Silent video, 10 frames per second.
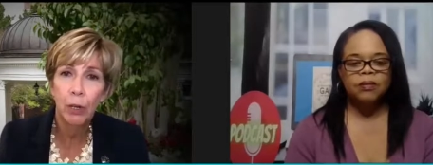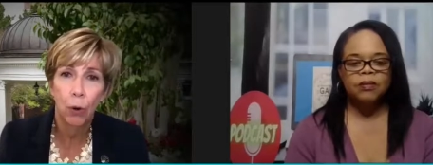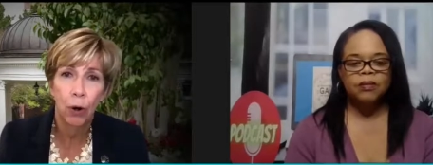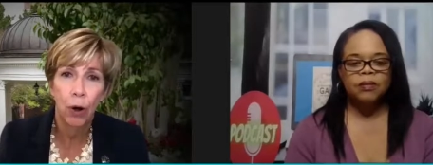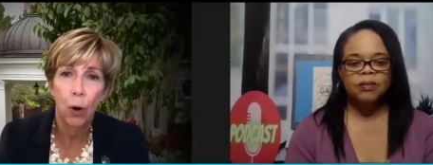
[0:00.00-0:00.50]

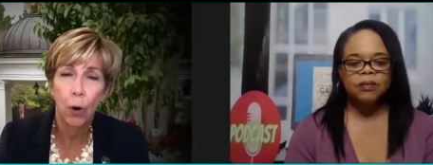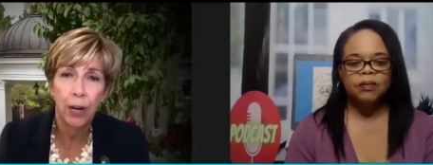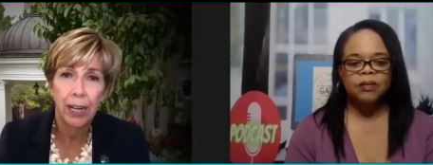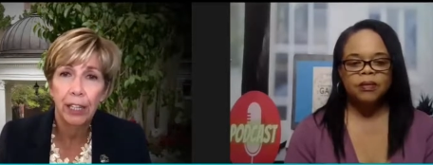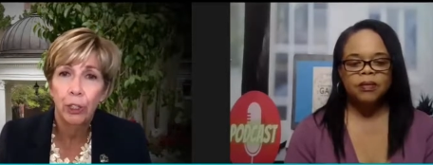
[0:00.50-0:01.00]
Speaker 1: or or an
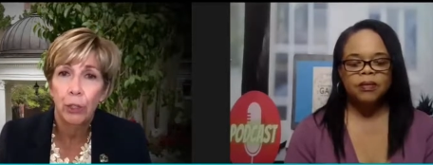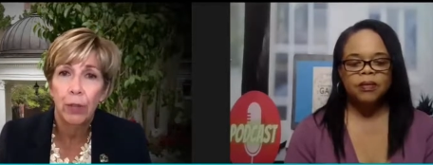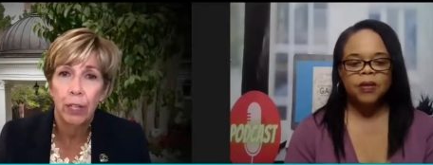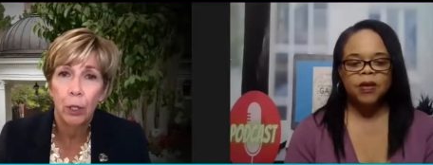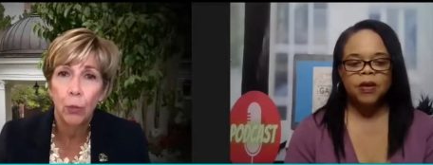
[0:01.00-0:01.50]
issue that
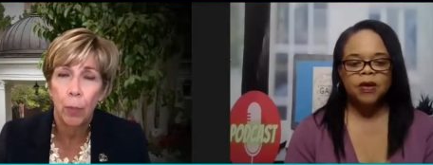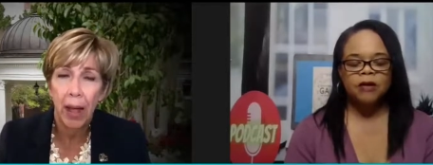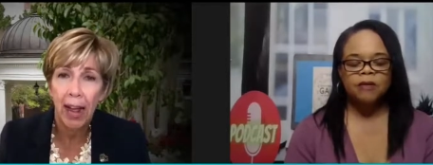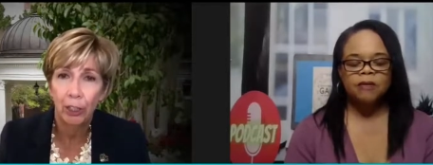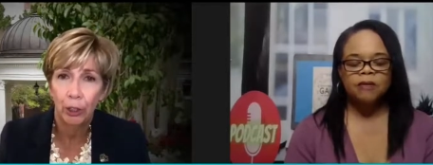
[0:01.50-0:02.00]
you were
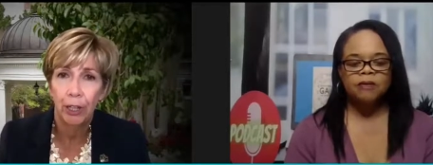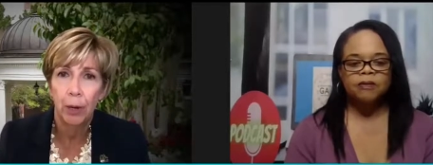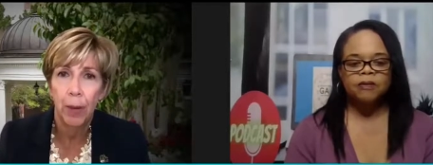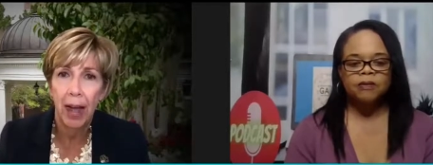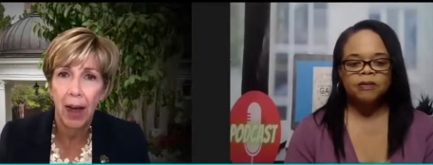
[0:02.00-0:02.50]
passionate
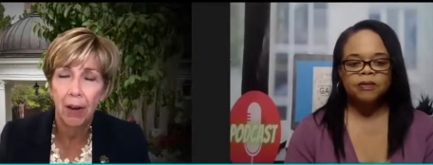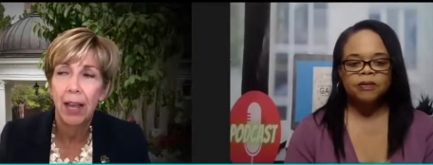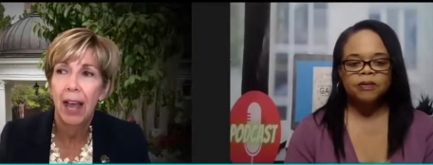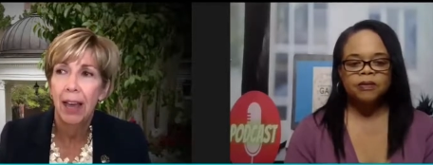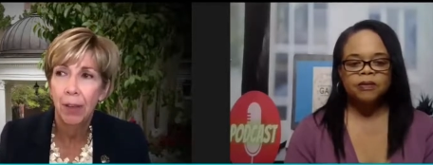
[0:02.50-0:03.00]
about
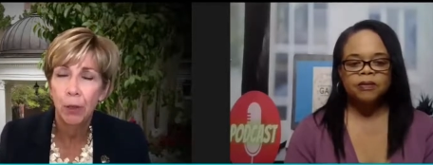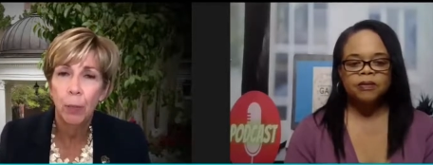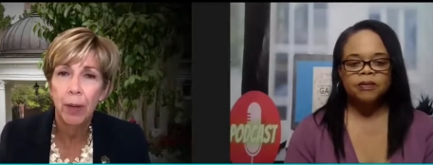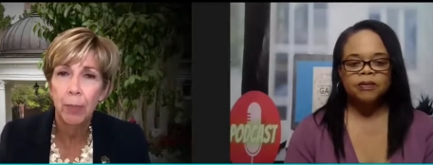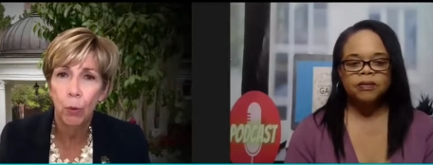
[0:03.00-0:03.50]
and those
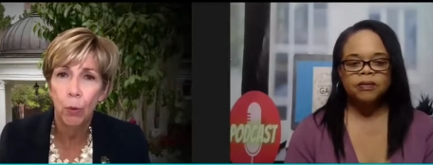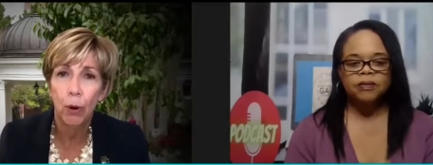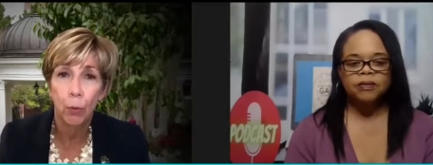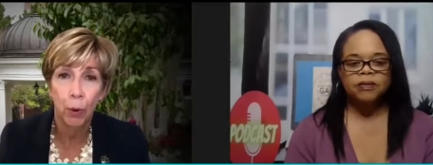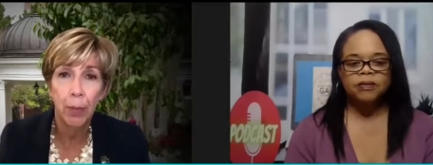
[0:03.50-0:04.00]
people will
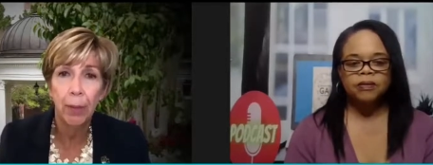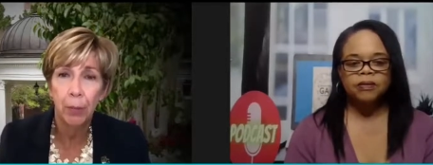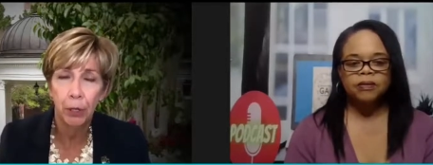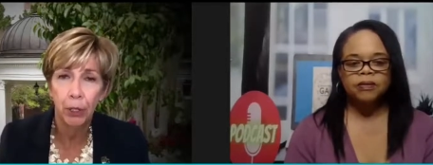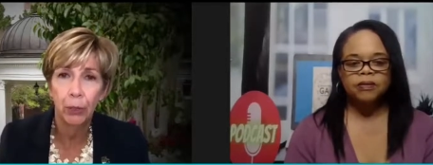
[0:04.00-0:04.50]
remember
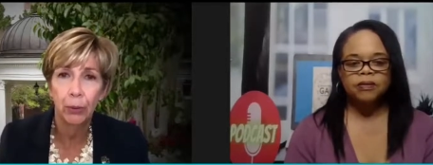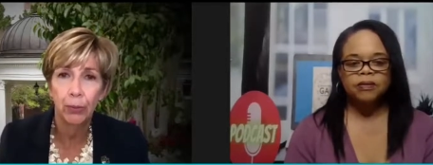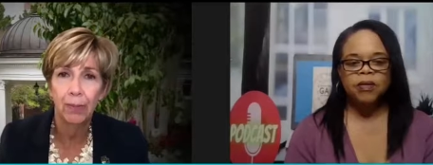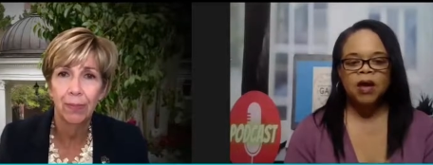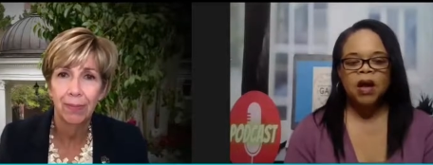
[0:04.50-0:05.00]
you
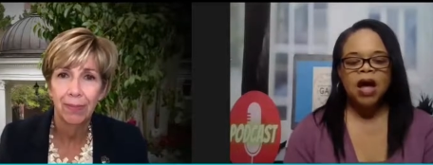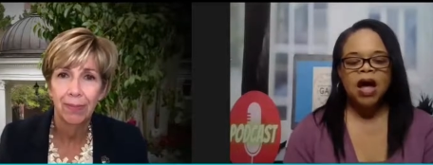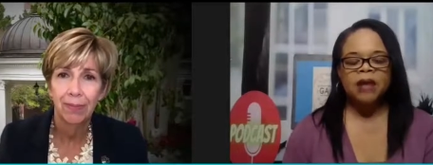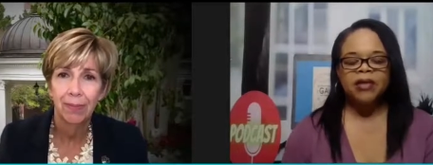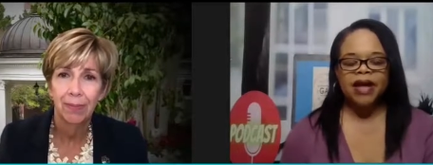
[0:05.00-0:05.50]

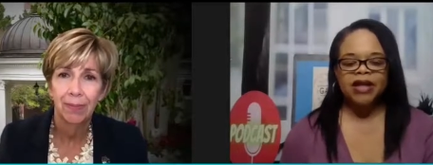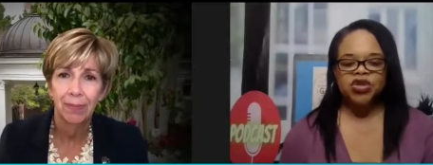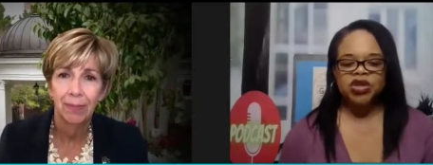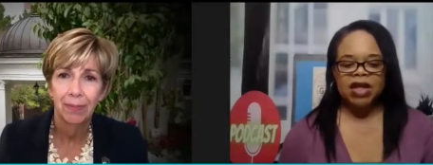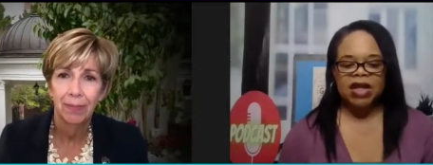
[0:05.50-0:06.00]
Speaker 2: i'm glad
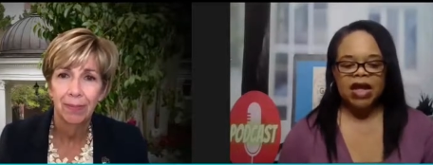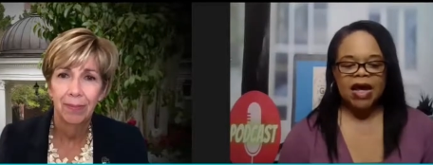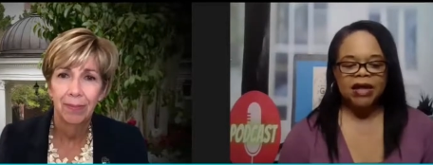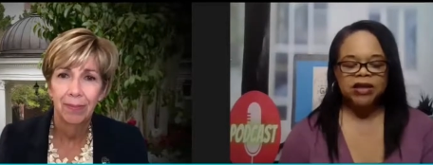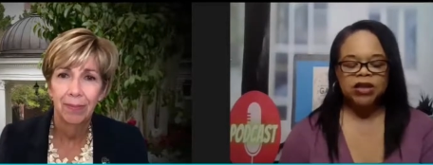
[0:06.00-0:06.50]
you said
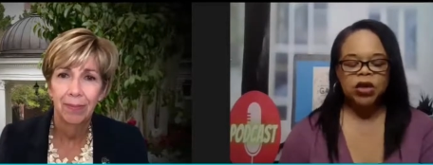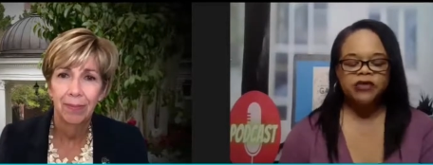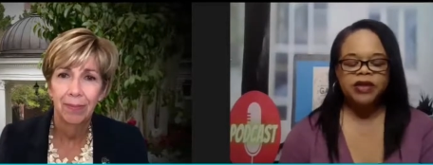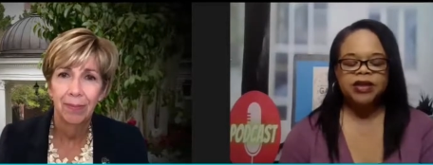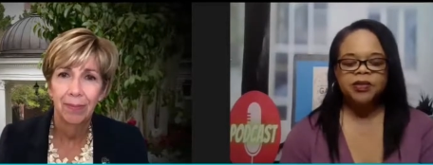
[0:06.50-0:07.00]
that
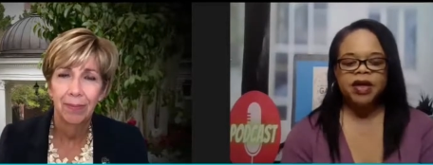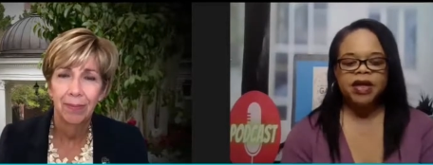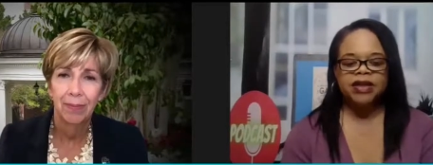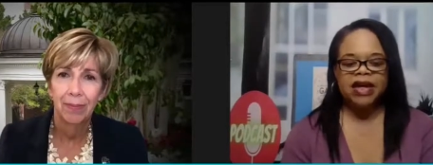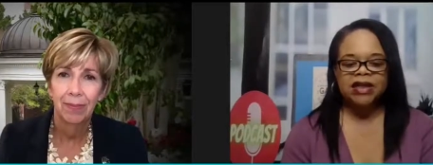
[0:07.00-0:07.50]
service
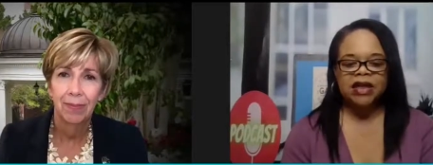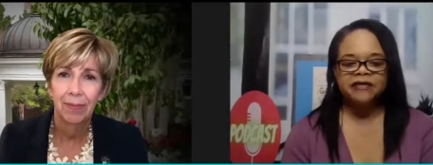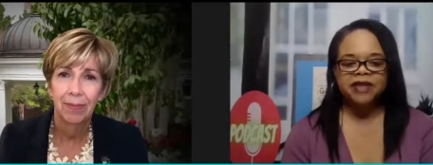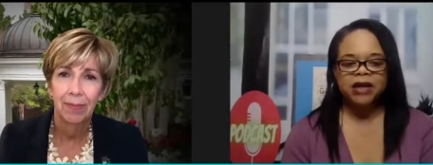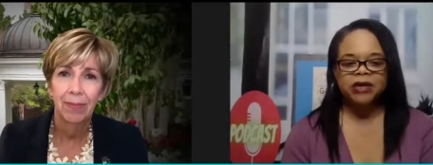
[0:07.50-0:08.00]
because that
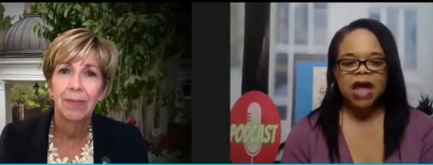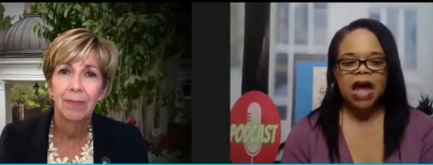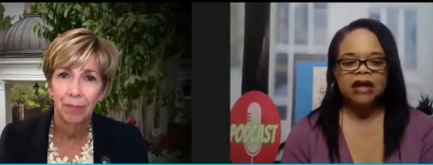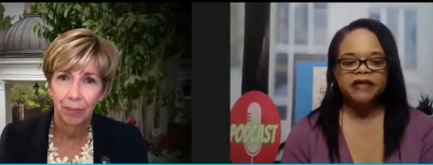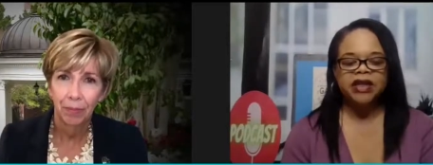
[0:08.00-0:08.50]
dovetails
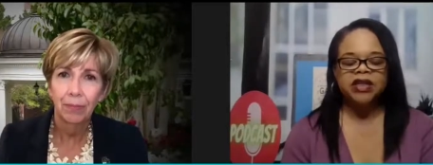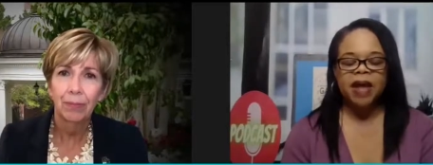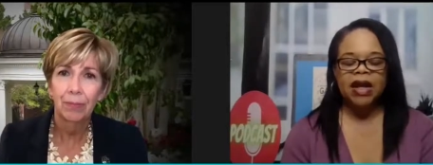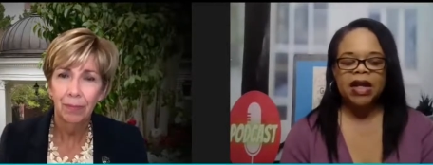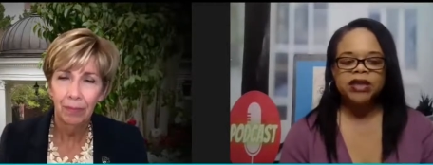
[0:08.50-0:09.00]
kind of into
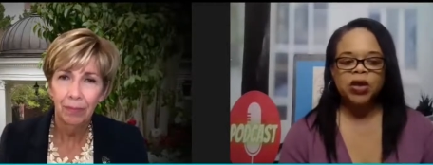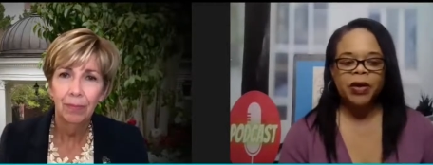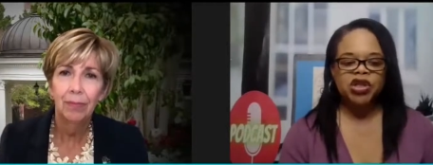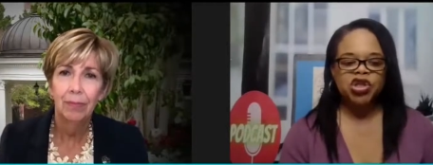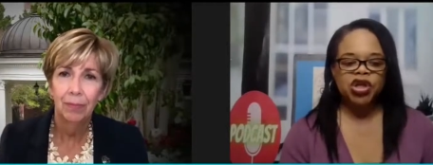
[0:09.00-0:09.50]
my next
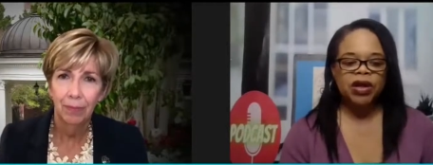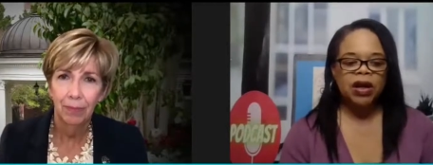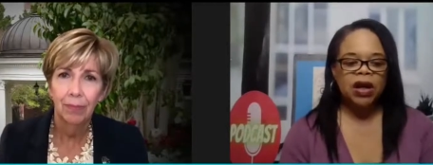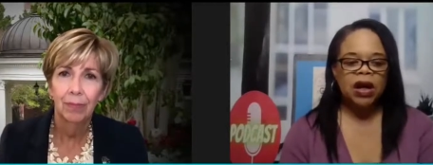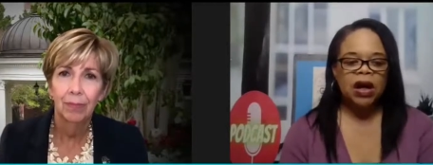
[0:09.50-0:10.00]

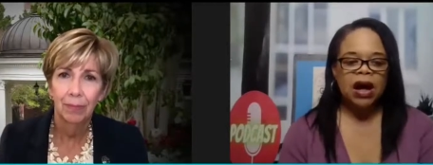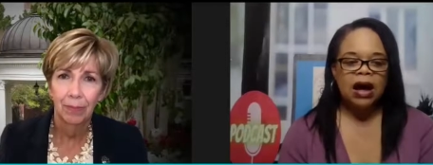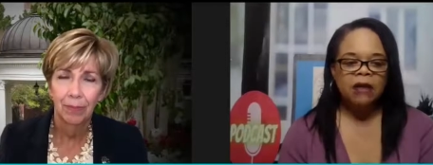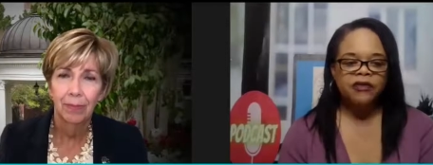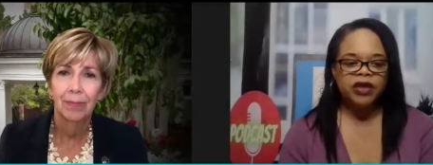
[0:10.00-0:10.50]
question
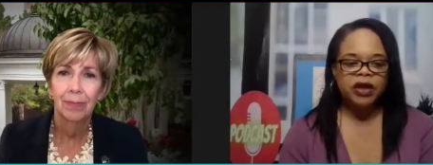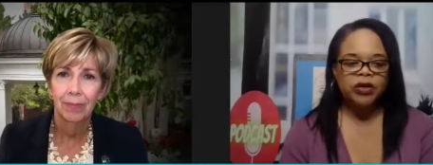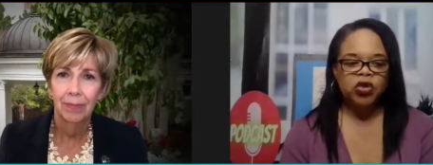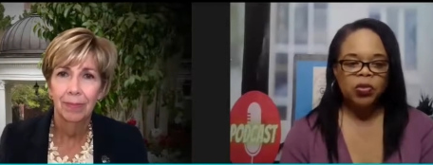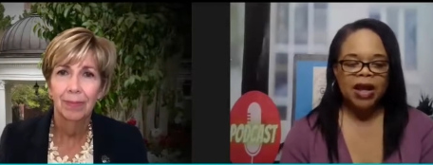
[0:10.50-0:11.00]
um, for
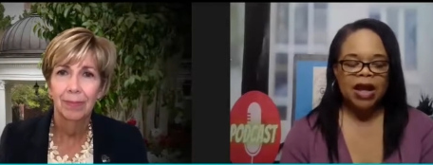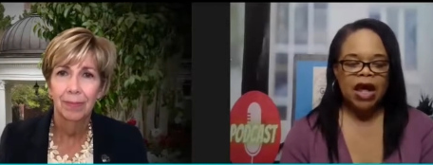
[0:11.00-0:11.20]
those who may